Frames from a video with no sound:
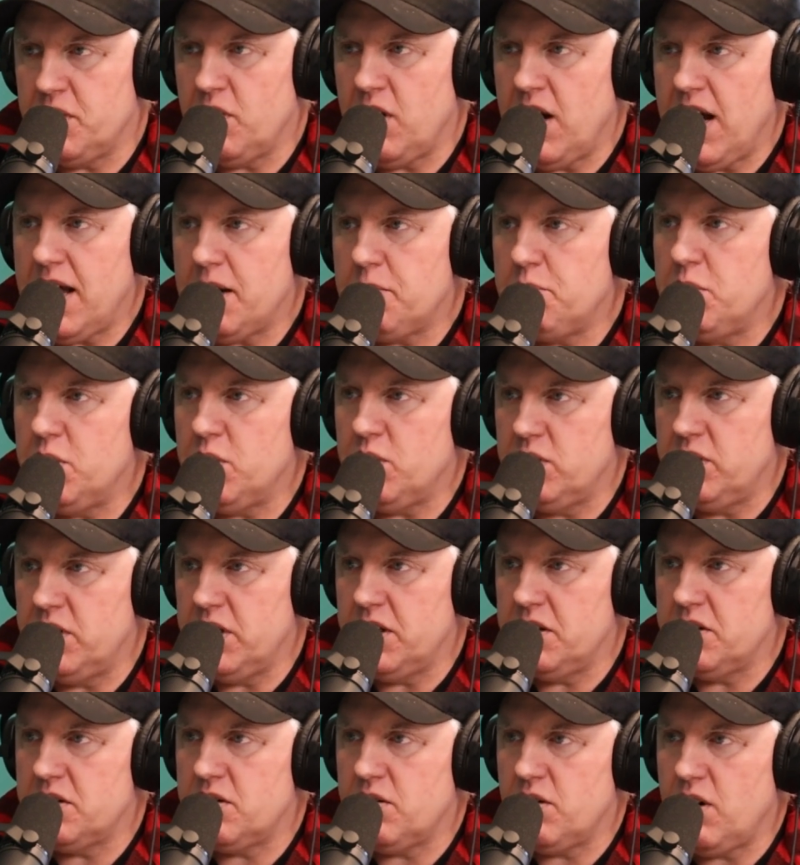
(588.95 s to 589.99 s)
or add
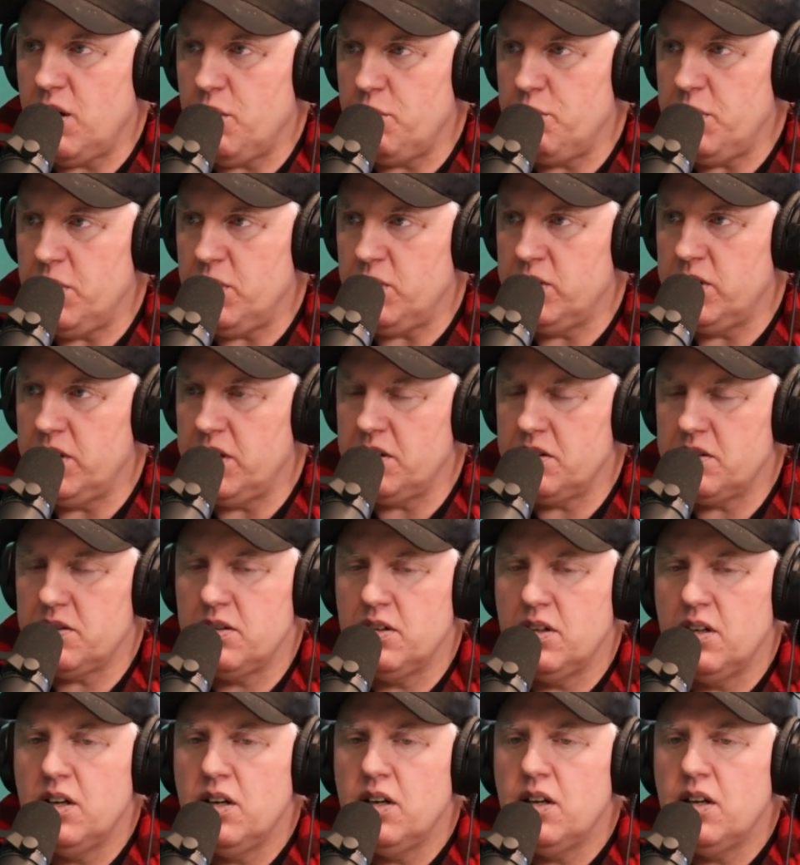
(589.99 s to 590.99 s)
buildings or outbuildings.